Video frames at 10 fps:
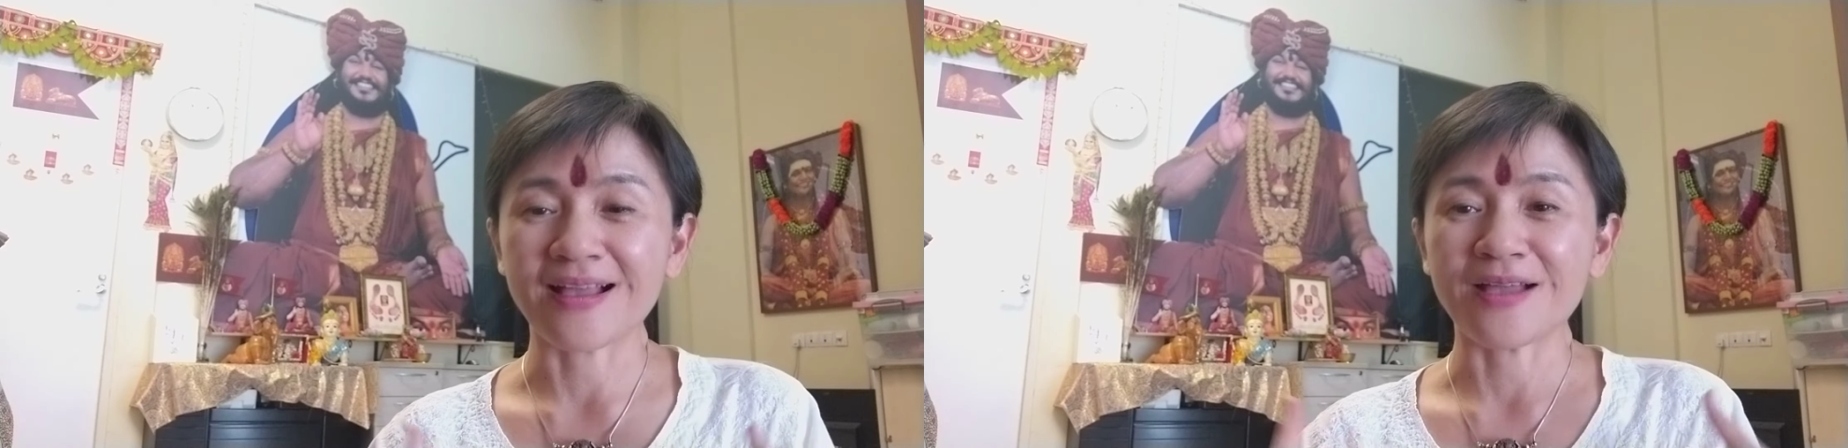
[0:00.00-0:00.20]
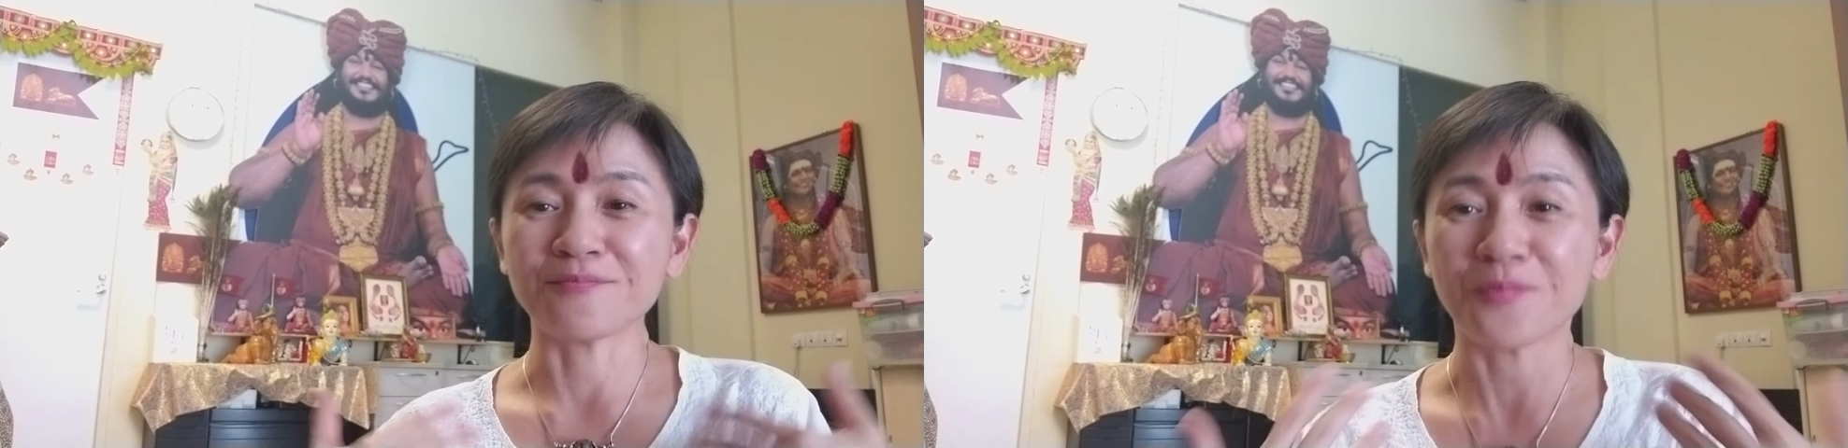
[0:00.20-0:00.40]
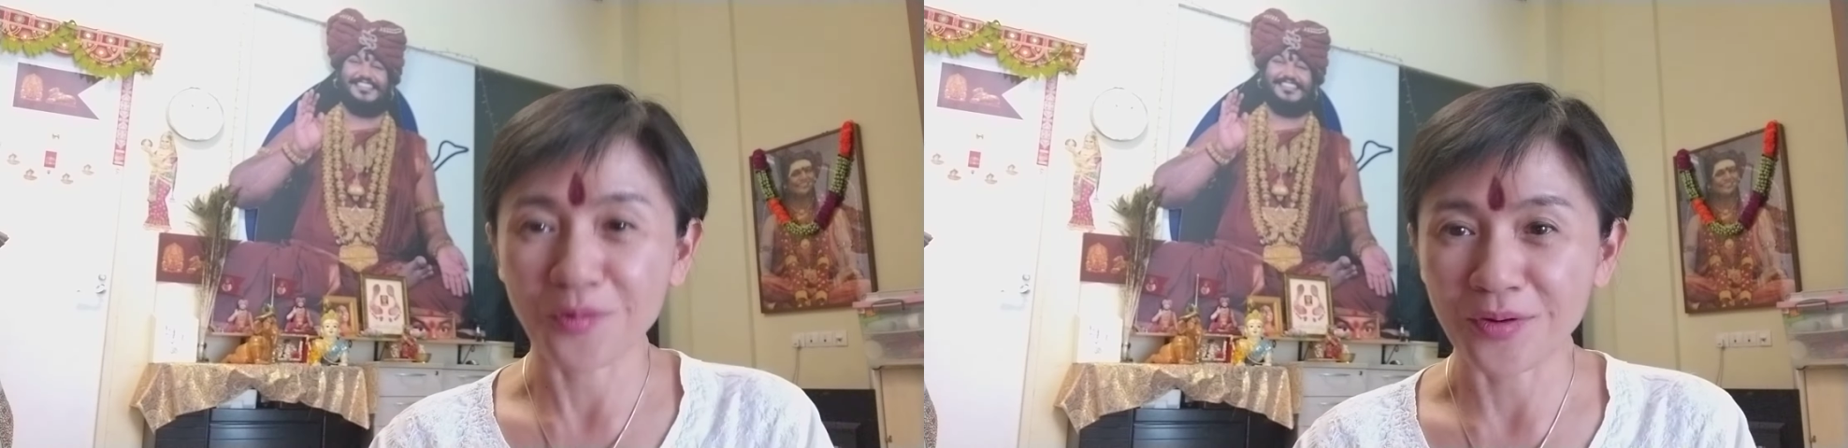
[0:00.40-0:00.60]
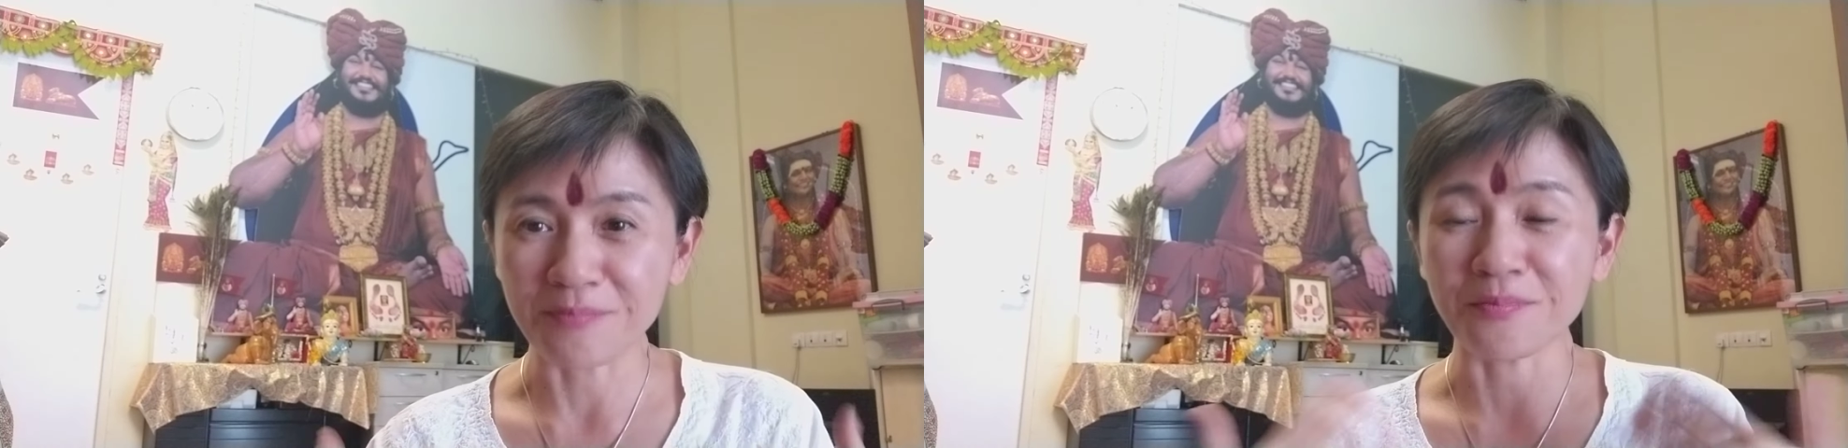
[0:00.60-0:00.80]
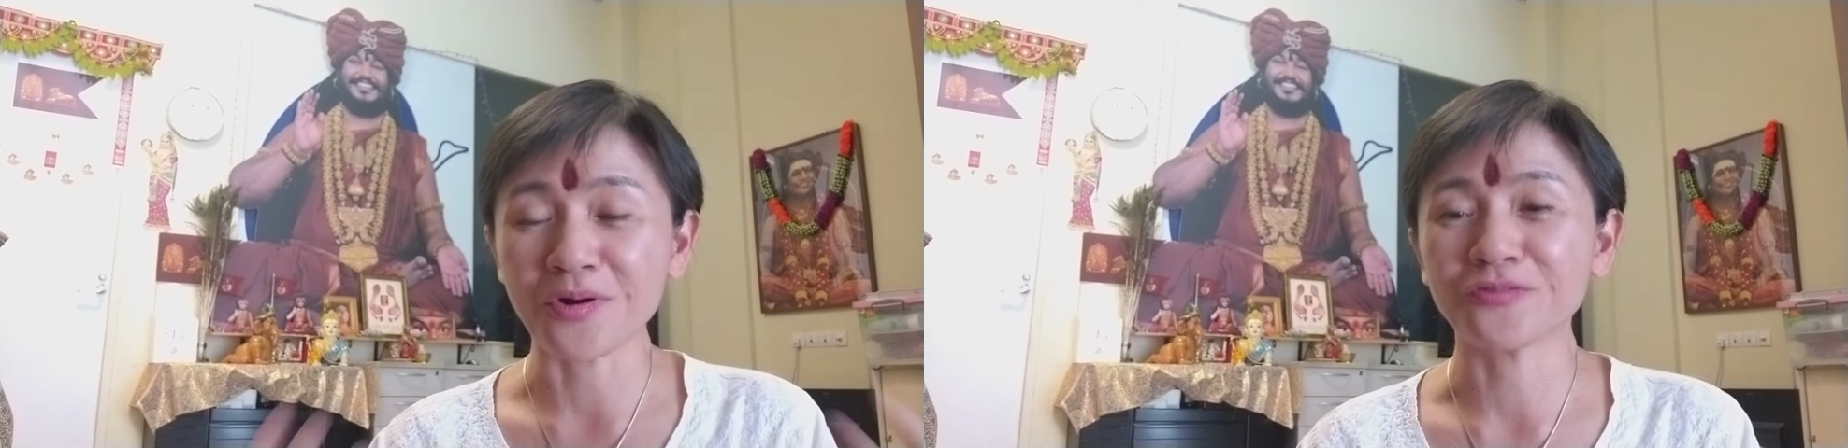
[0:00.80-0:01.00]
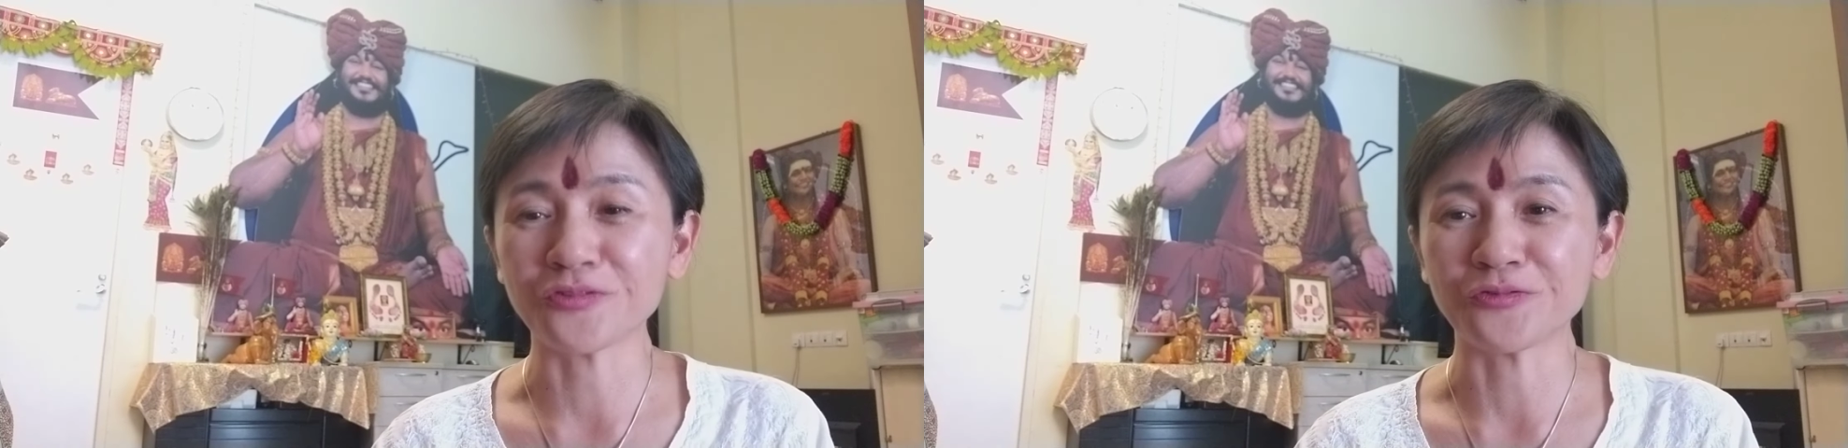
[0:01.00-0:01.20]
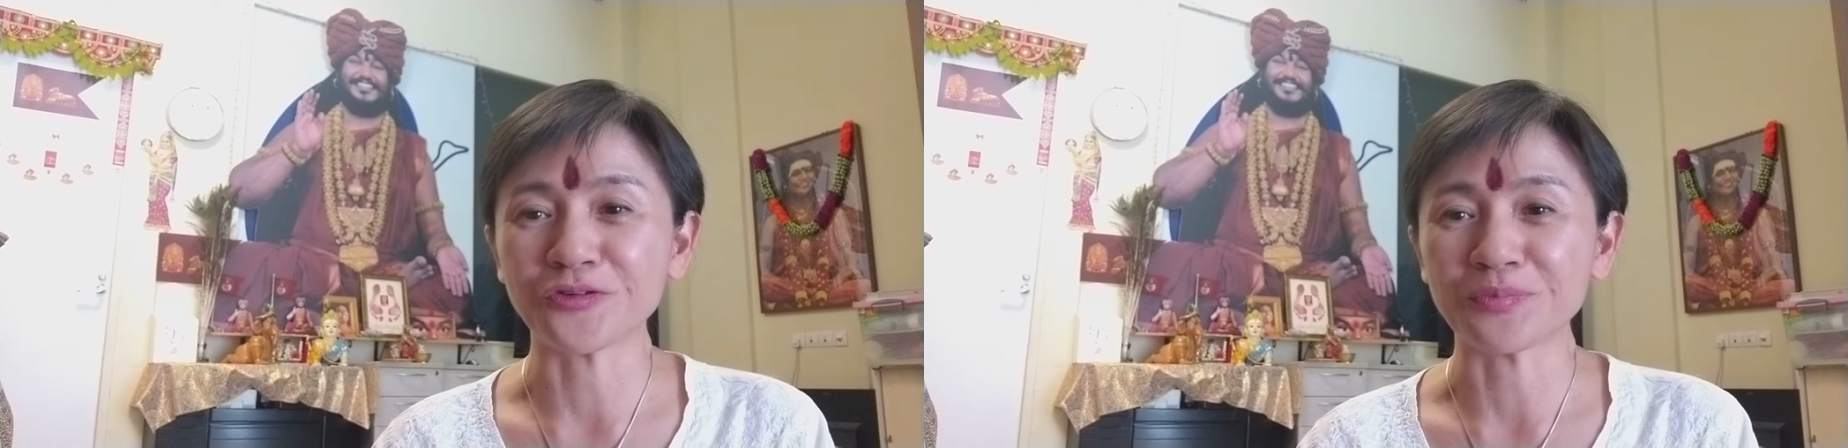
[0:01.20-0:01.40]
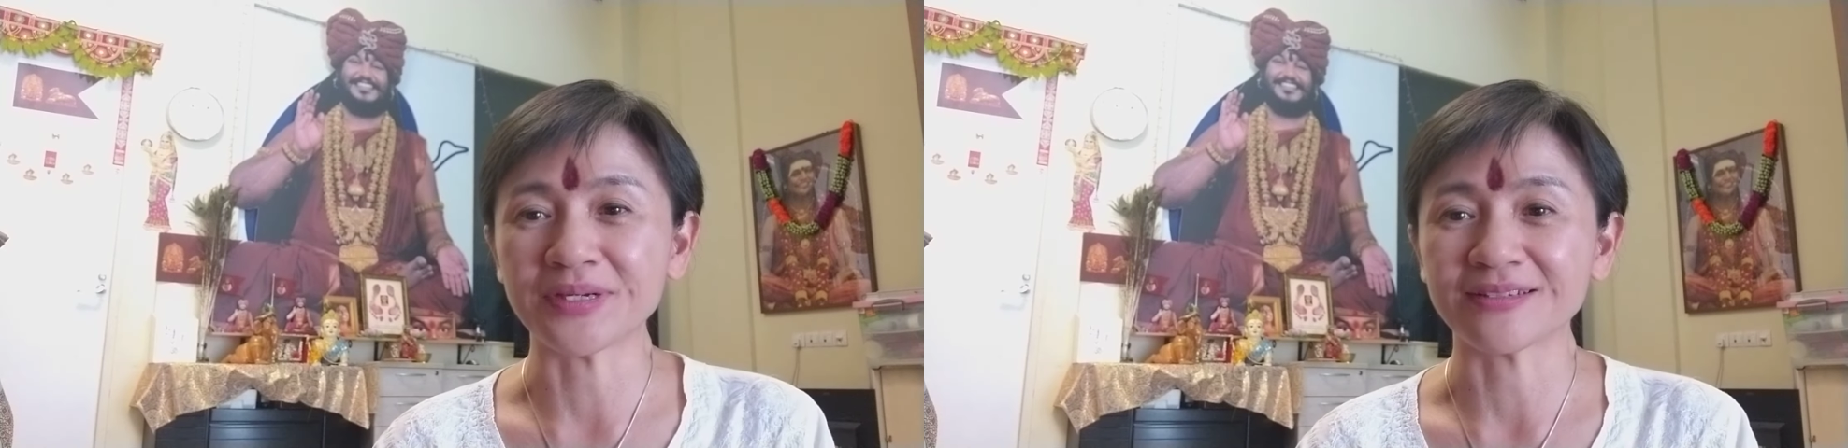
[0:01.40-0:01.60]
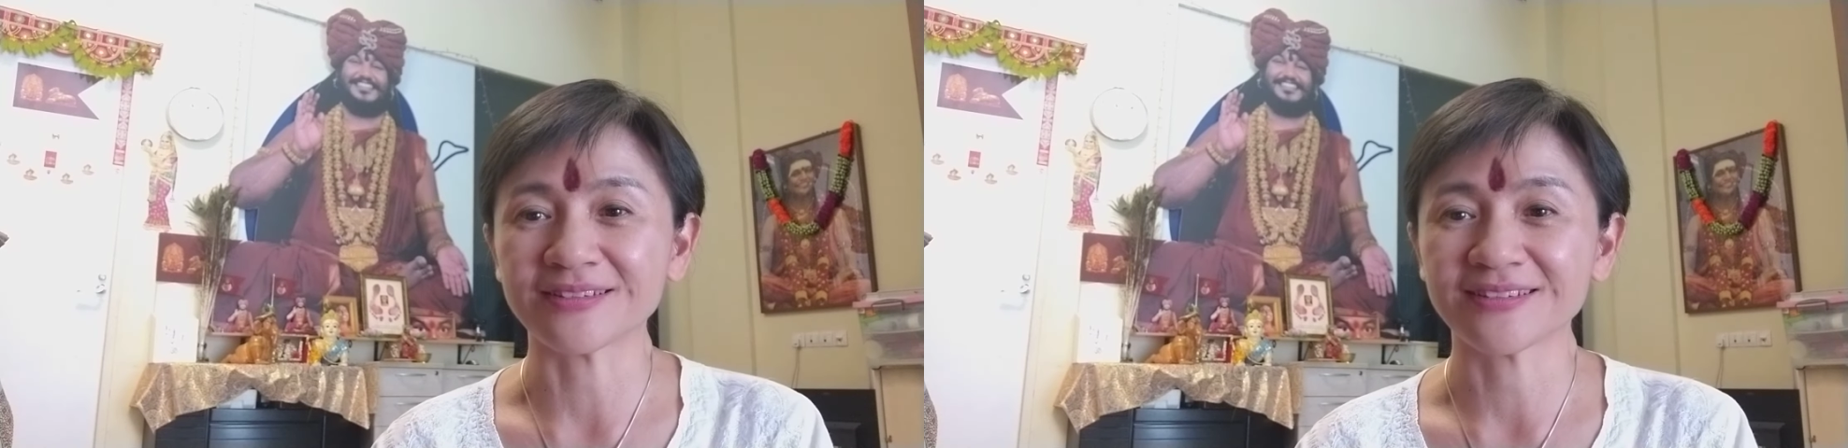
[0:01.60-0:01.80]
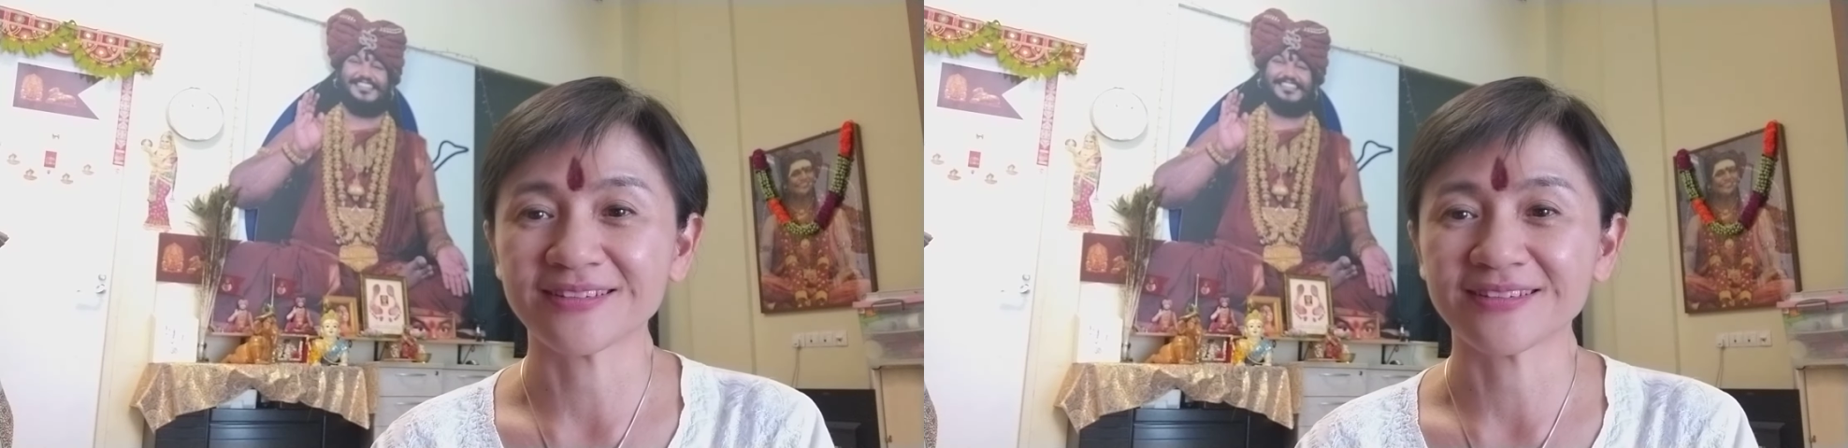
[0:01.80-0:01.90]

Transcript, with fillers: and more and more fulfillment.